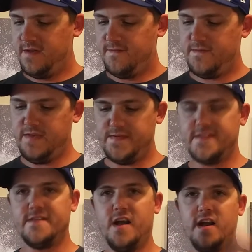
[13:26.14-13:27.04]
FIFA
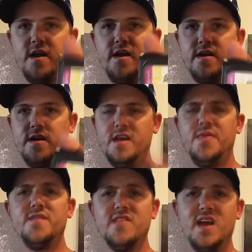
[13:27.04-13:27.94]
Soccer.
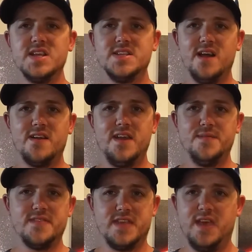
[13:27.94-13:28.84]
There's a lot of soccer
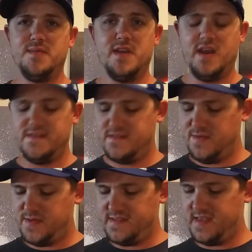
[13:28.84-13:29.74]
games on the Game Gear. How
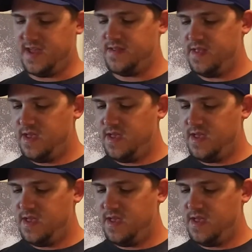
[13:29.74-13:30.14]
stupid is that?